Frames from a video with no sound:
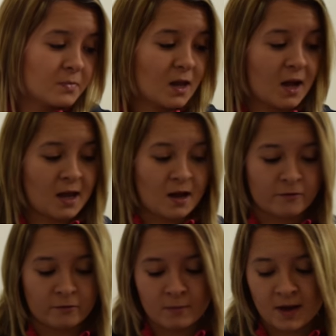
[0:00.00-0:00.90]
I
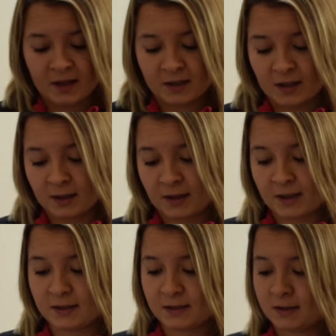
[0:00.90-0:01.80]
have made a
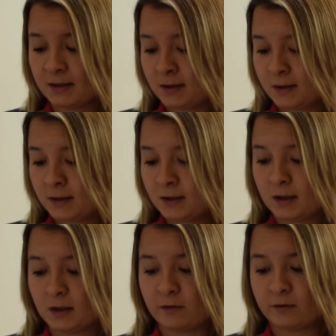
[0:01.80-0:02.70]
list
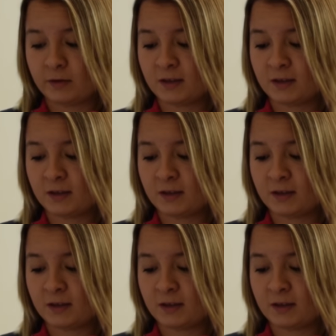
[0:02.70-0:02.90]
of